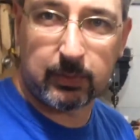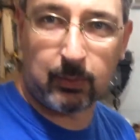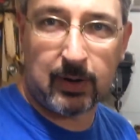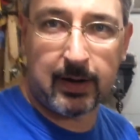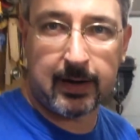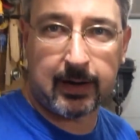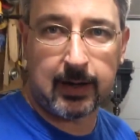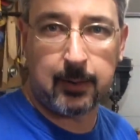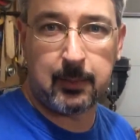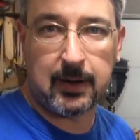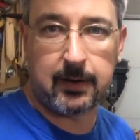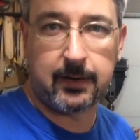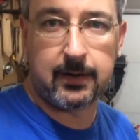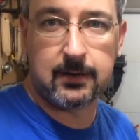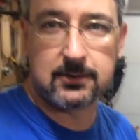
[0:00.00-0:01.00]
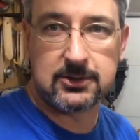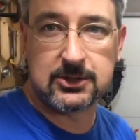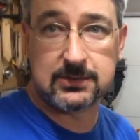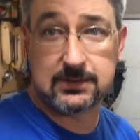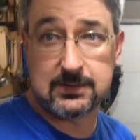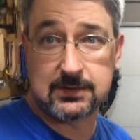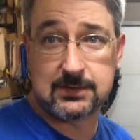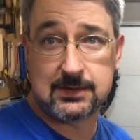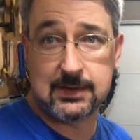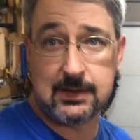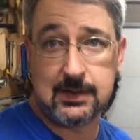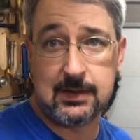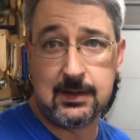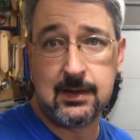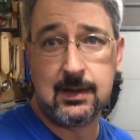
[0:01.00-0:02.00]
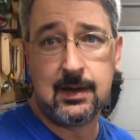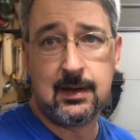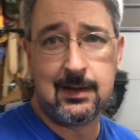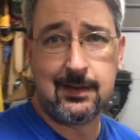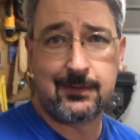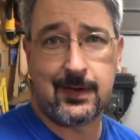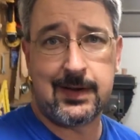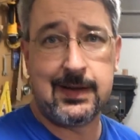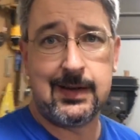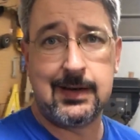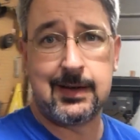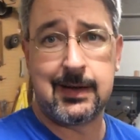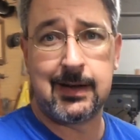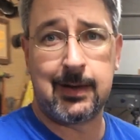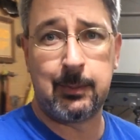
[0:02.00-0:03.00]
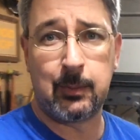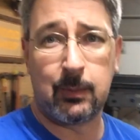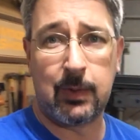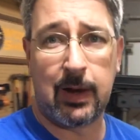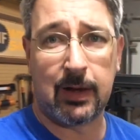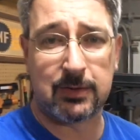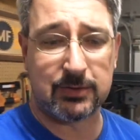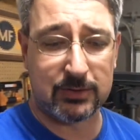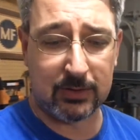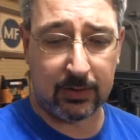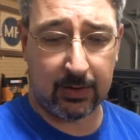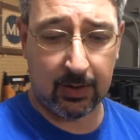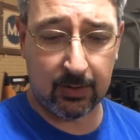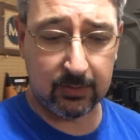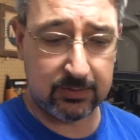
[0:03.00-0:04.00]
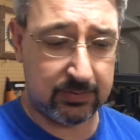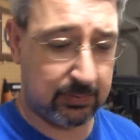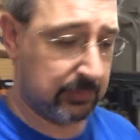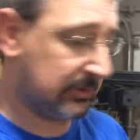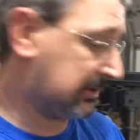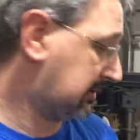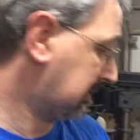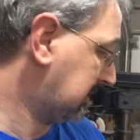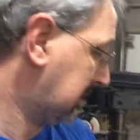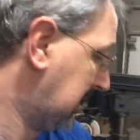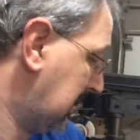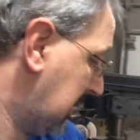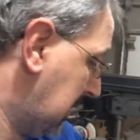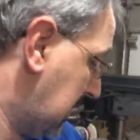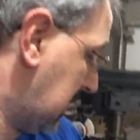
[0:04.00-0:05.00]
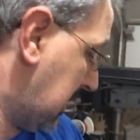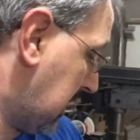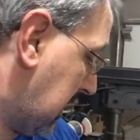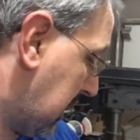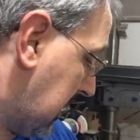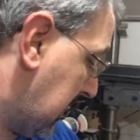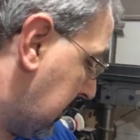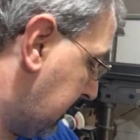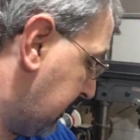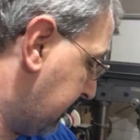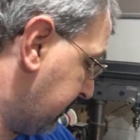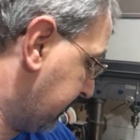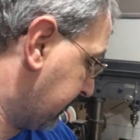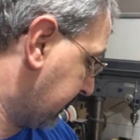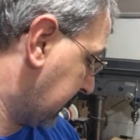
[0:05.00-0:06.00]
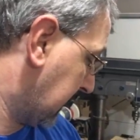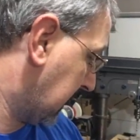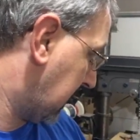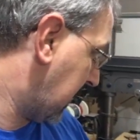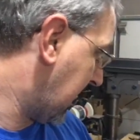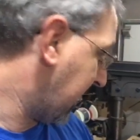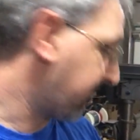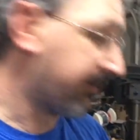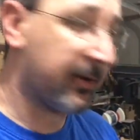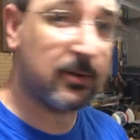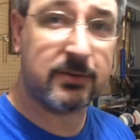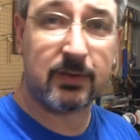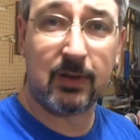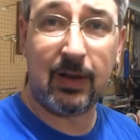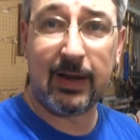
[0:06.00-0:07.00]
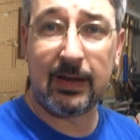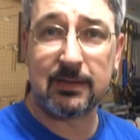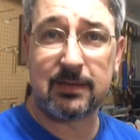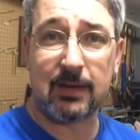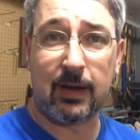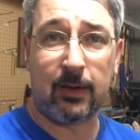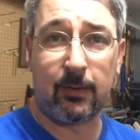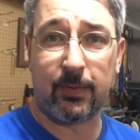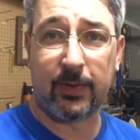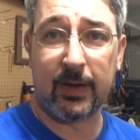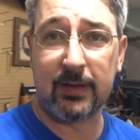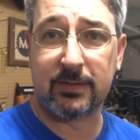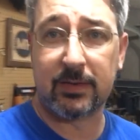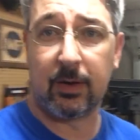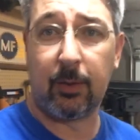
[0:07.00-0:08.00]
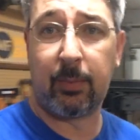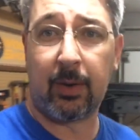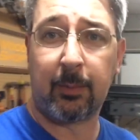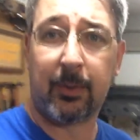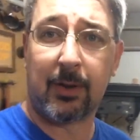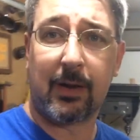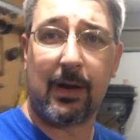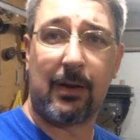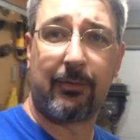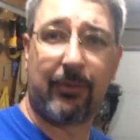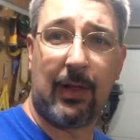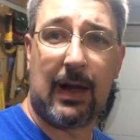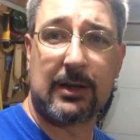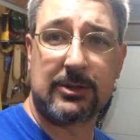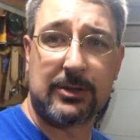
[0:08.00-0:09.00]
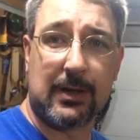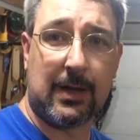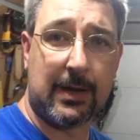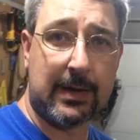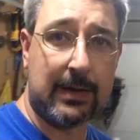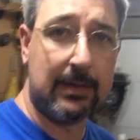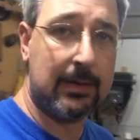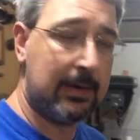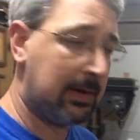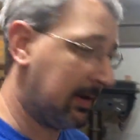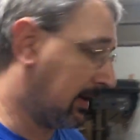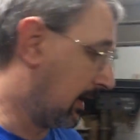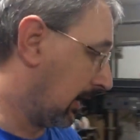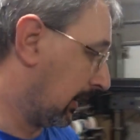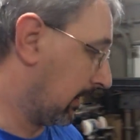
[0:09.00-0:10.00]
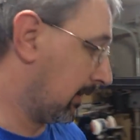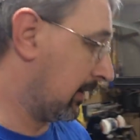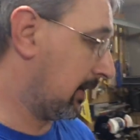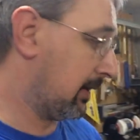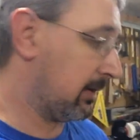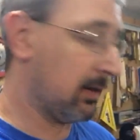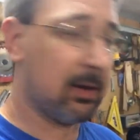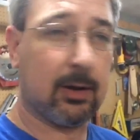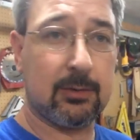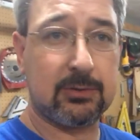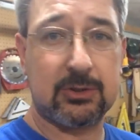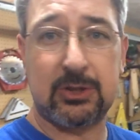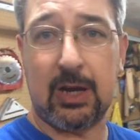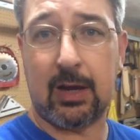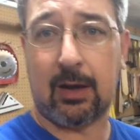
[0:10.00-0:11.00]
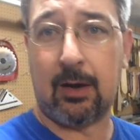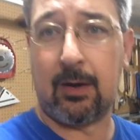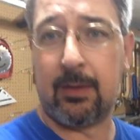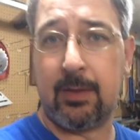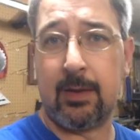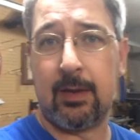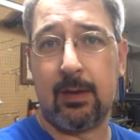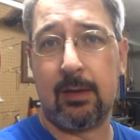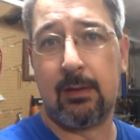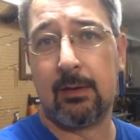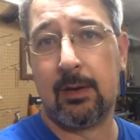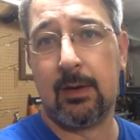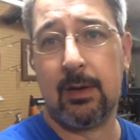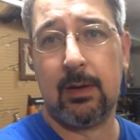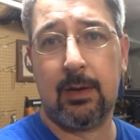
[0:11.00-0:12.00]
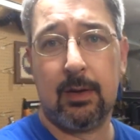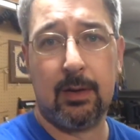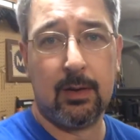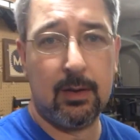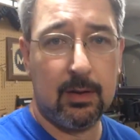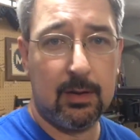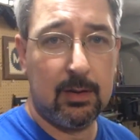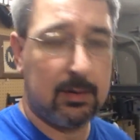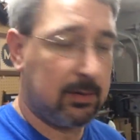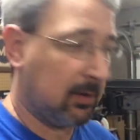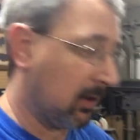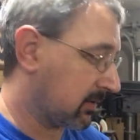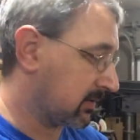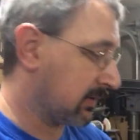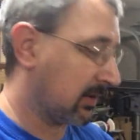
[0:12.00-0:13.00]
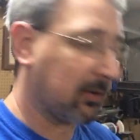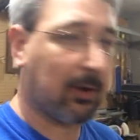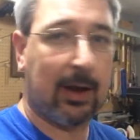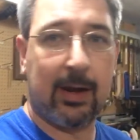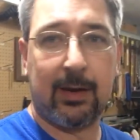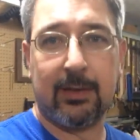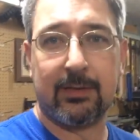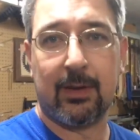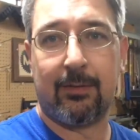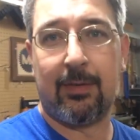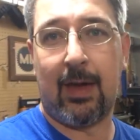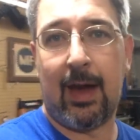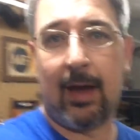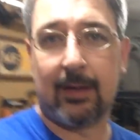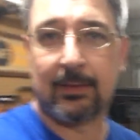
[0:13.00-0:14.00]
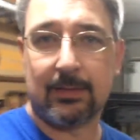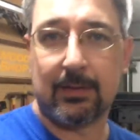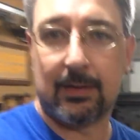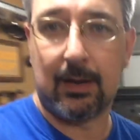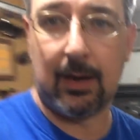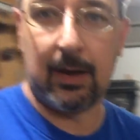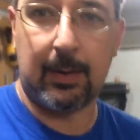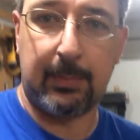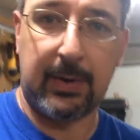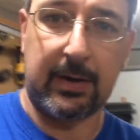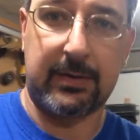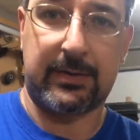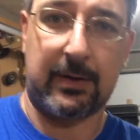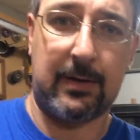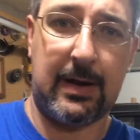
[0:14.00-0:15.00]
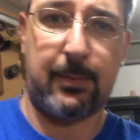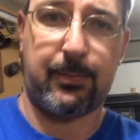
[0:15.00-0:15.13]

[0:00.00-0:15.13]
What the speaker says: why I came out here, just to see if I needed any extra coats, which at first glance I don't think so, but I'm gonna get a flashlight and you know, check all the nooks and crannies of that. But it turned out